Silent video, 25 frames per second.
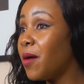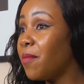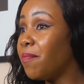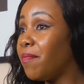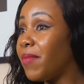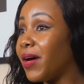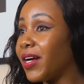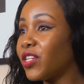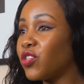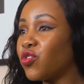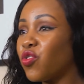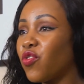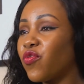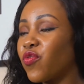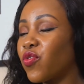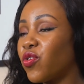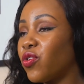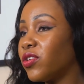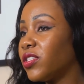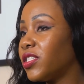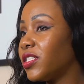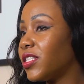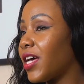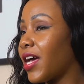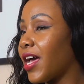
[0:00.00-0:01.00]
but of
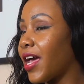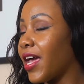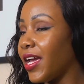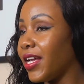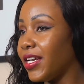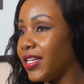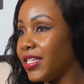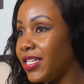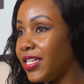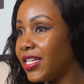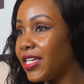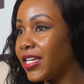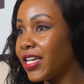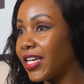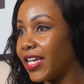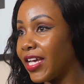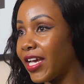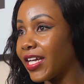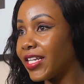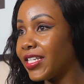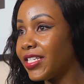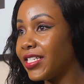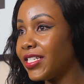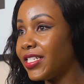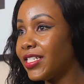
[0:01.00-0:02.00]
course I didn't
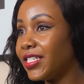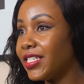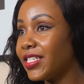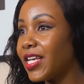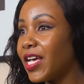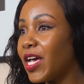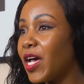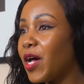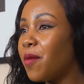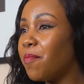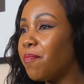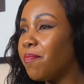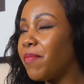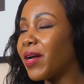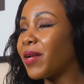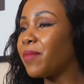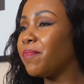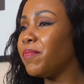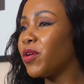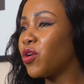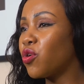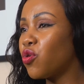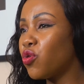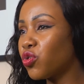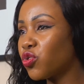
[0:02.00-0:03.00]
get it. But
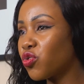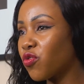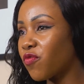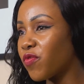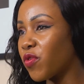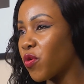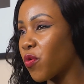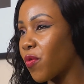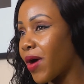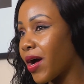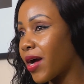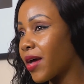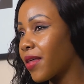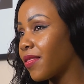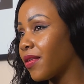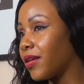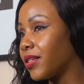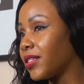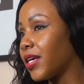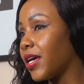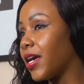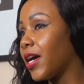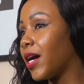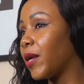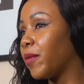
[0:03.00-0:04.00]
because of the work
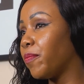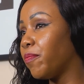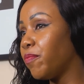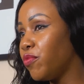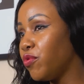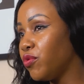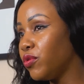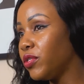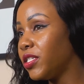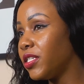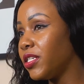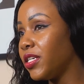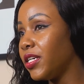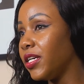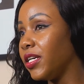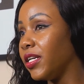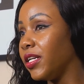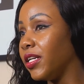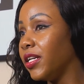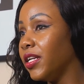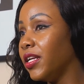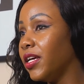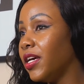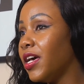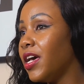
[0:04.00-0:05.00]
that I had put
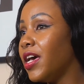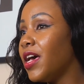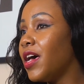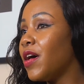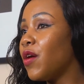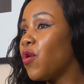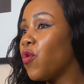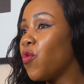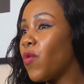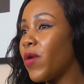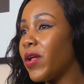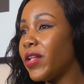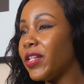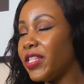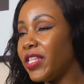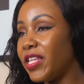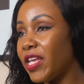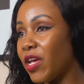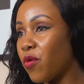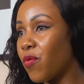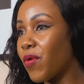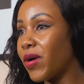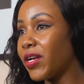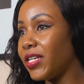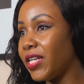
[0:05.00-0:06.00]
in, when
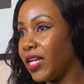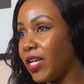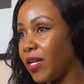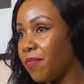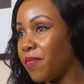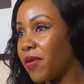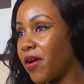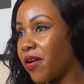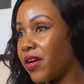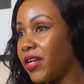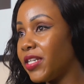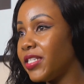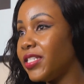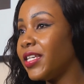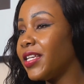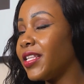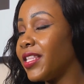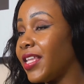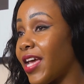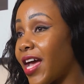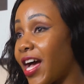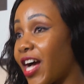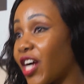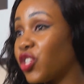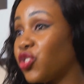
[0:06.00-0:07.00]
they were deliberating,
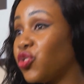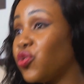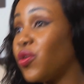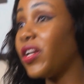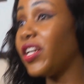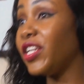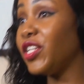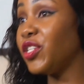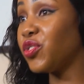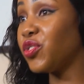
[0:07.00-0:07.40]
they actually